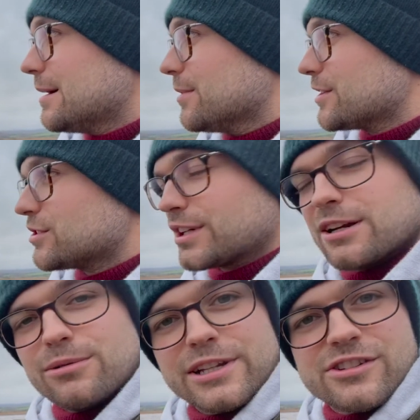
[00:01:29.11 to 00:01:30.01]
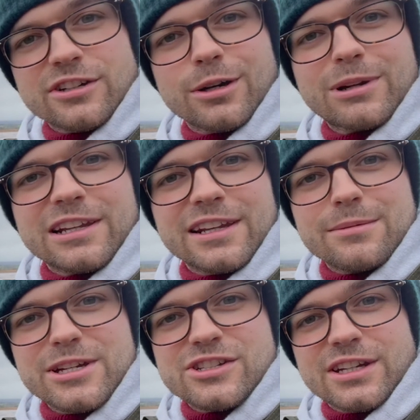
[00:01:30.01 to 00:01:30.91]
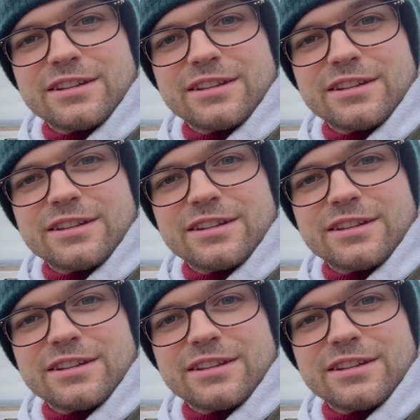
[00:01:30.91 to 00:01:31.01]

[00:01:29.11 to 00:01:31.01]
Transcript: I should get a really sharp, clean image. And